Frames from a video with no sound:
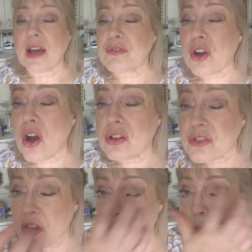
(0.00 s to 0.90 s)
I've
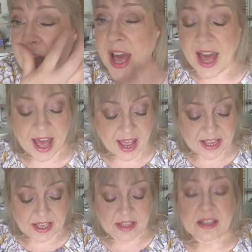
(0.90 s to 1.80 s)
got on my
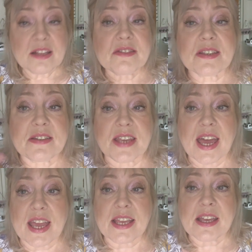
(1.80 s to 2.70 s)
eye
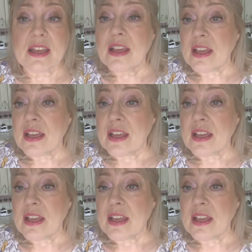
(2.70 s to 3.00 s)
today